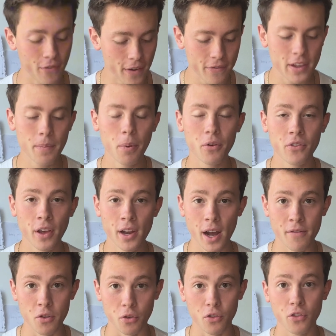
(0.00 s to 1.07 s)
50%
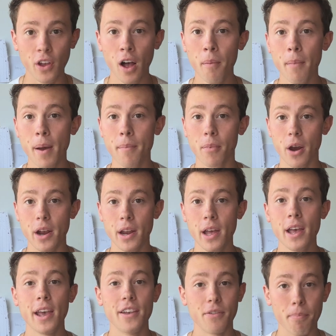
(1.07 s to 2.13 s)
of your cell membrane
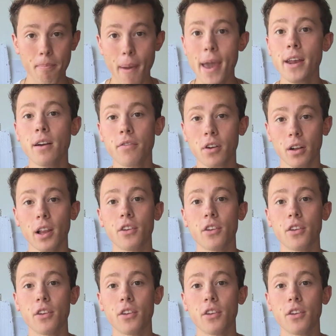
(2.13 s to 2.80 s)
is made of